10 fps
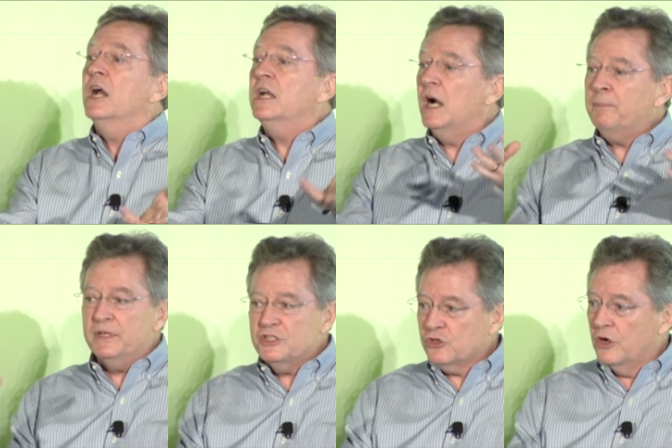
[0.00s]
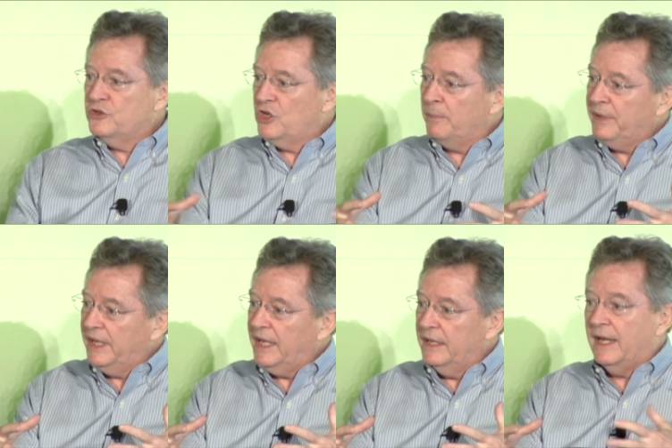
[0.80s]
Companies start
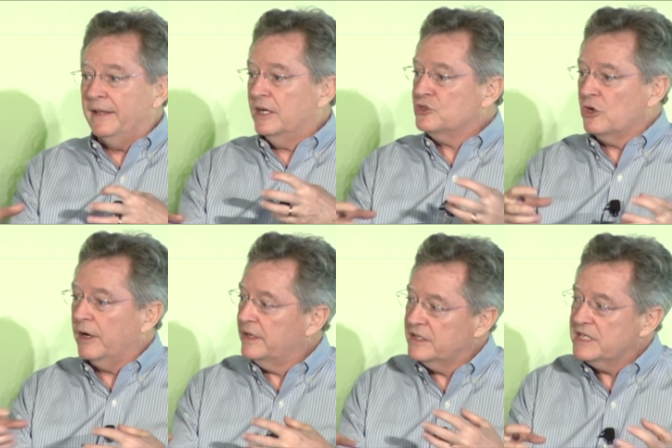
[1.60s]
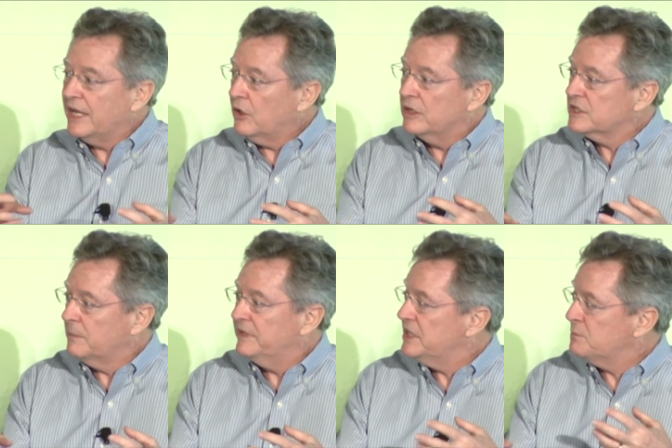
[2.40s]
jumping in, and they're starting to take on
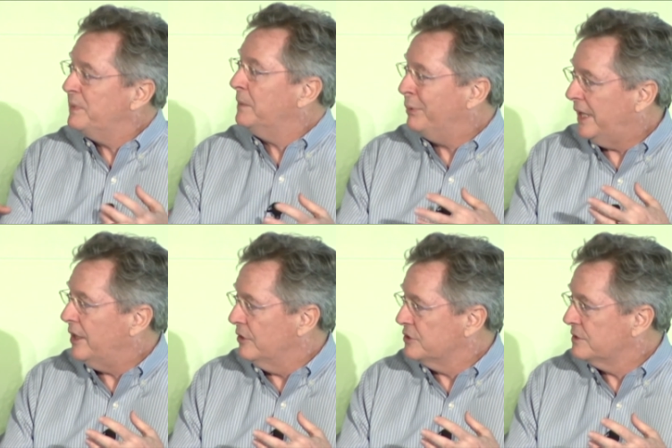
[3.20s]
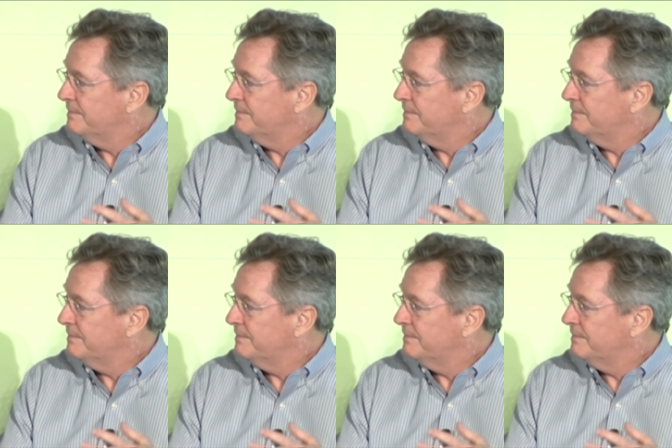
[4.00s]
some of these big players.